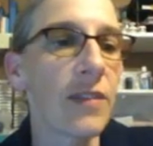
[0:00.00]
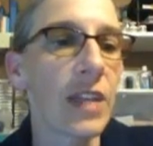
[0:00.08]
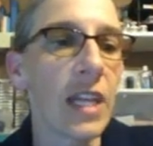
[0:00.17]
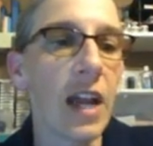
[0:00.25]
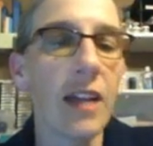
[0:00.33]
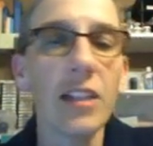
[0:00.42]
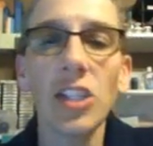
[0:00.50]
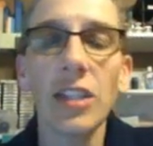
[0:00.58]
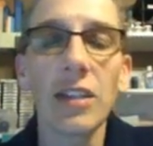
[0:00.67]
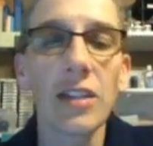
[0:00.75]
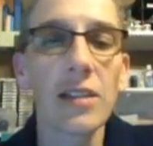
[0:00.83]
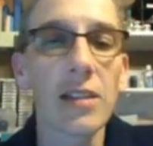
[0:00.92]
of etiology,
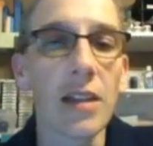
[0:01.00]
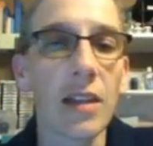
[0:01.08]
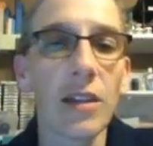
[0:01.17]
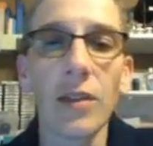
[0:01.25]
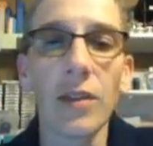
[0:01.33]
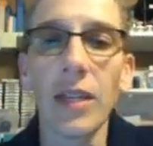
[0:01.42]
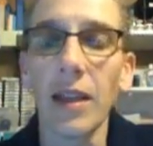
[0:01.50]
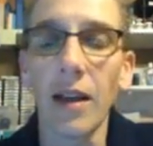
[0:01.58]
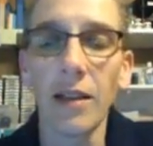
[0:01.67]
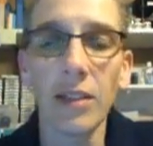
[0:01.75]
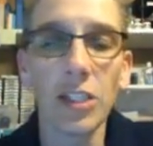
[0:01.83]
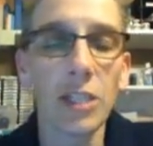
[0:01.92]
there is an unknown
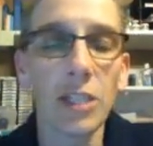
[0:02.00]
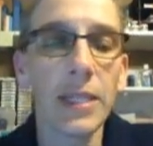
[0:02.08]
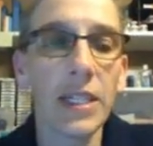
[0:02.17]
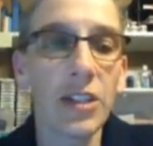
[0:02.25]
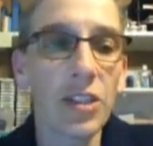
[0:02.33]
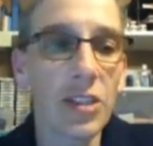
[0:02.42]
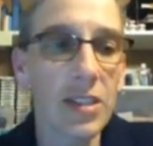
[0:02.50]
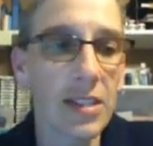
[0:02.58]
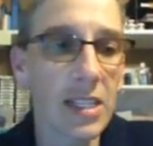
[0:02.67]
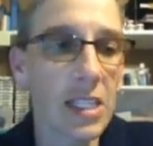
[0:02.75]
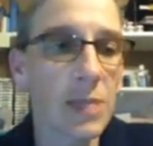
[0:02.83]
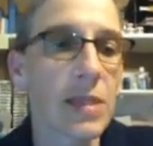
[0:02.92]
etiology to Meniere's
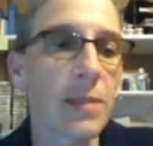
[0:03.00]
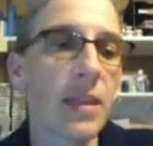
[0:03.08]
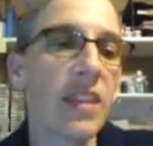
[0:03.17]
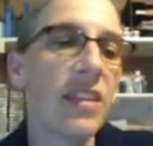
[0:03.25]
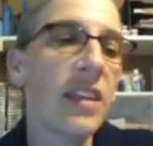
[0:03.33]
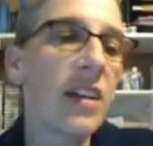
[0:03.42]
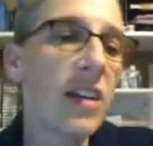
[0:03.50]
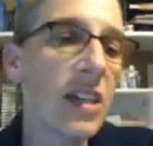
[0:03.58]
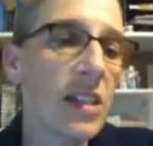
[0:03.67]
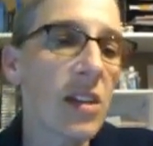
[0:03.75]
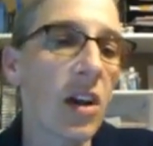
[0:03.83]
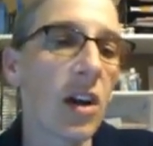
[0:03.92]
disease, but some of the
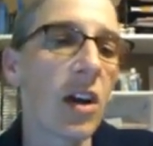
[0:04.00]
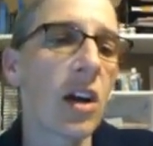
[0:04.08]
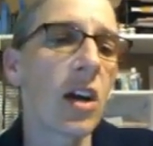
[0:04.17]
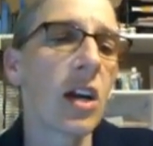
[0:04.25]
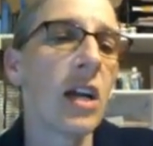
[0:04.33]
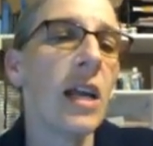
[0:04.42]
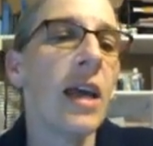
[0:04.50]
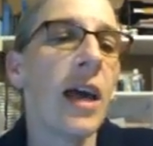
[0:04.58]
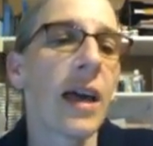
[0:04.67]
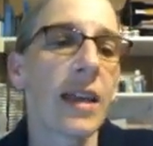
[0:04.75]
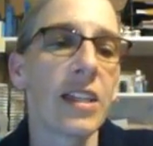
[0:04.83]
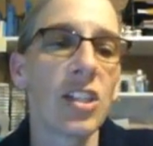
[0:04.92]
theories are
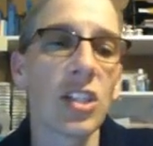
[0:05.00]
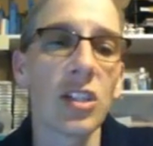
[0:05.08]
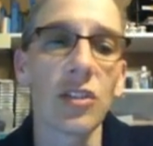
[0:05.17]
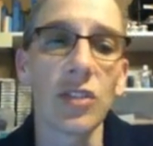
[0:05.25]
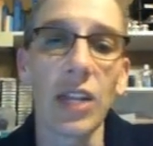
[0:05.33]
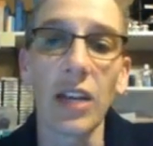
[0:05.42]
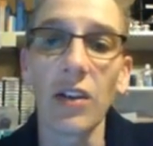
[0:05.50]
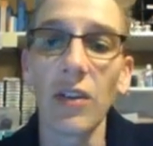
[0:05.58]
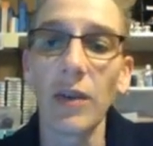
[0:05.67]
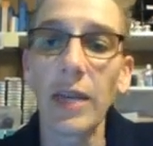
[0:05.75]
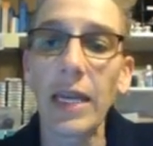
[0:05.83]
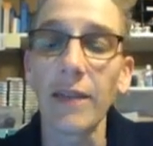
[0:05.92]
a congenital
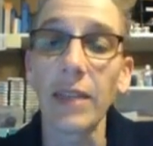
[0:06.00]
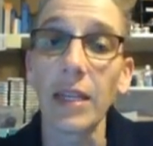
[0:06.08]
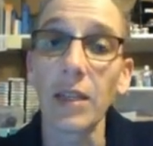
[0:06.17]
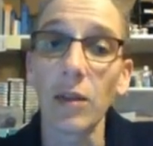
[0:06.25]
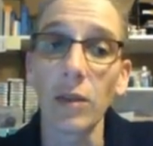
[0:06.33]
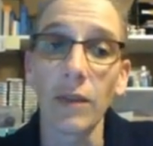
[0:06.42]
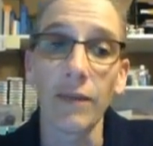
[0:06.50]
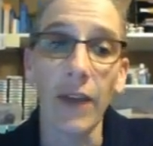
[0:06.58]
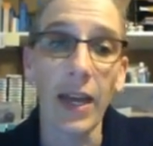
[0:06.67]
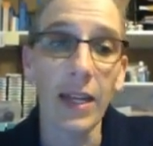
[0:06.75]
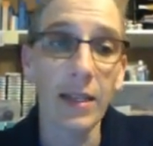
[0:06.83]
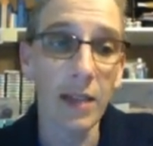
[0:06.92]
narrowing of the
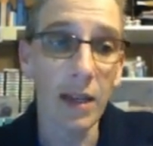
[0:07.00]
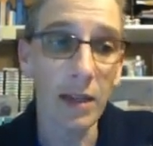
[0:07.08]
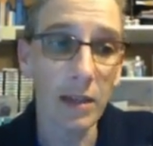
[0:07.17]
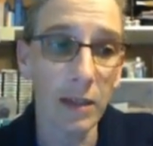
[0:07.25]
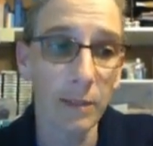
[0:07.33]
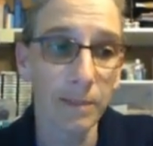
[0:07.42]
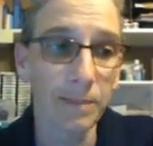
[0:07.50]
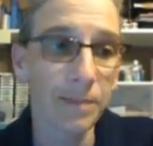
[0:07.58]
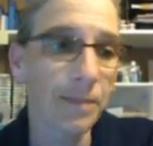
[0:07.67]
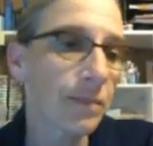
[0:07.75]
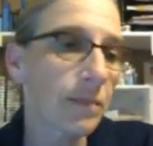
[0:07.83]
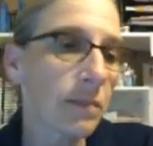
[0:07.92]
endolymphatic duct,
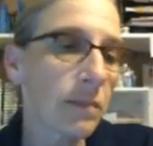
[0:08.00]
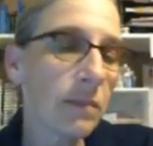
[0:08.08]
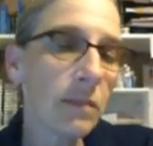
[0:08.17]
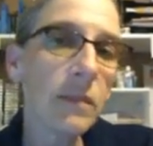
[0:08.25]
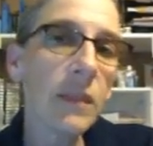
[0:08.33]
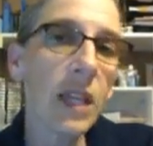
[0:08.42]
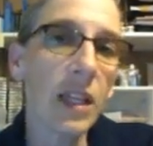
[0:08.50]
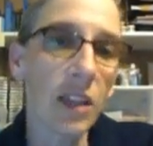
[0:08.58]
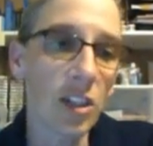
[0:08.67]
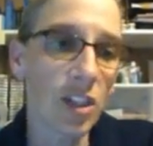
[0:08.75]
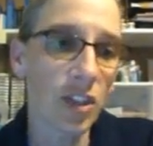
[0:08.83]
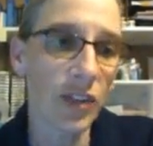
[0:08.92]

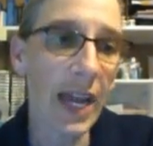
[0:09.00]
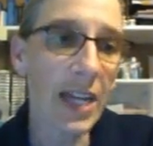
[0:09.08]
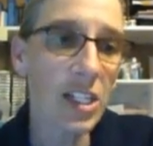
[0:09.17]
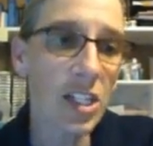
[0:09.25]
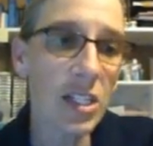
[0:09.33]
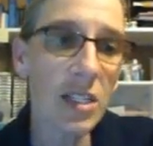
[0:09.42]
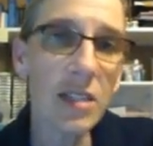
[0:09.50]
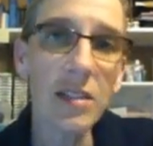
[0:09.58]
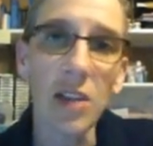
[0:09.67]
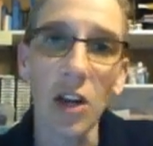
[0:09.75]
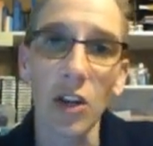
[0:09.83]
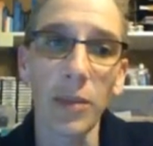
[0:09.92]
allergic reactions,
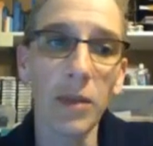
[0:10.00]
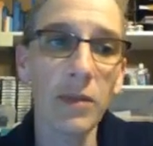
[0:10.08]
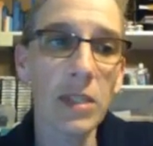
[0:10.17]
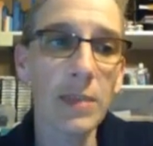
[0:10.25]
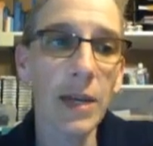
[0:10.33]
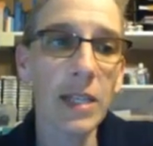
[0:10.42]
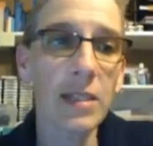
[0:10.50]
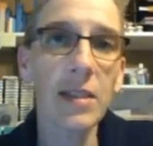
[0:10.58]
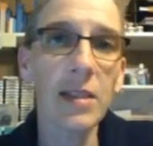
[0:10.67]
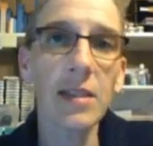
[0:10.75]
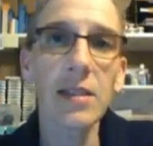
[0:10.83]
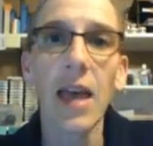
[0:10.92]
autoimmune
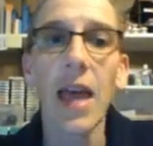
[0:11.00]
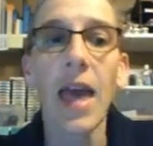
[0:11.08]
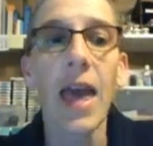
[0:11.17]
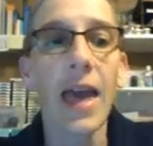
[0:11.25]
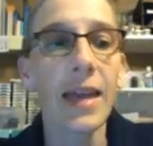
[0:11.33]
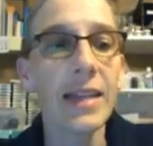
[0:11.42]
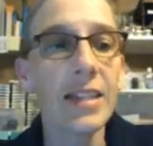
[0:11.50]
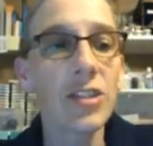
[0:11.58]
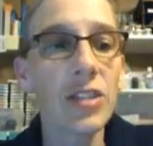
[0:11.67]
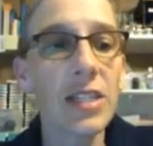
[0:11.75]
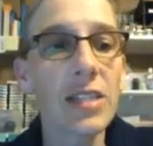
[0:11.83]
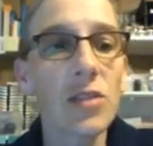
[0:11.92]
responses, head
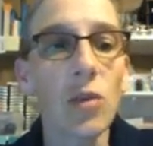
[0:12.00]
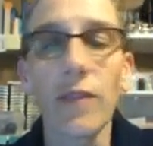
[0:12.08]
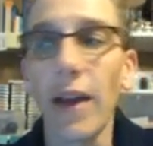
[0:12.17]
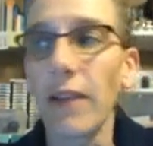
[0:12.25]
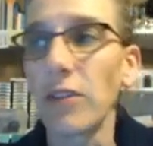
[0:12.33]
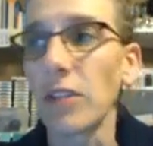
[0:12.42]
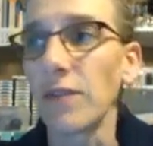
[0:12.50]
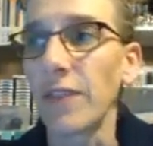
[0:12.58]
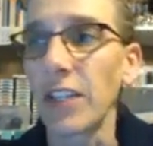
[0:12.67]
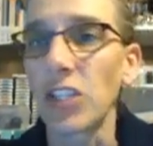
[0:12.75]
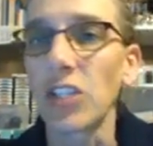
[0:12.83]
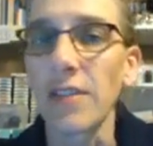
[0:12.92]
injuries, or viral
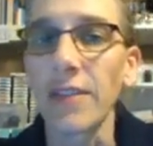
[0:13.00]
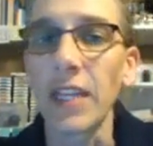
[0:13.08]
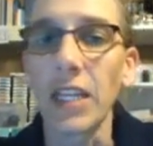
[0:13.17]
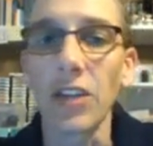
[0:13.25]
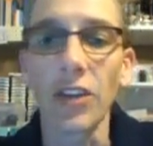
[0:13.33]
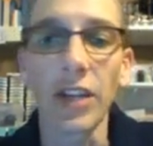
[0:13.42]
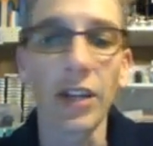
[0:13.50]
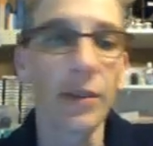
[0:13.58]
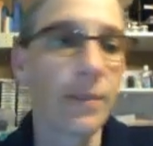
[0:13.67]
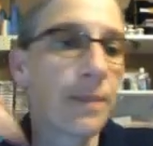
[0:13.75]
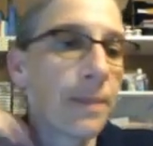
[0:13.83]
infections of the inner ear.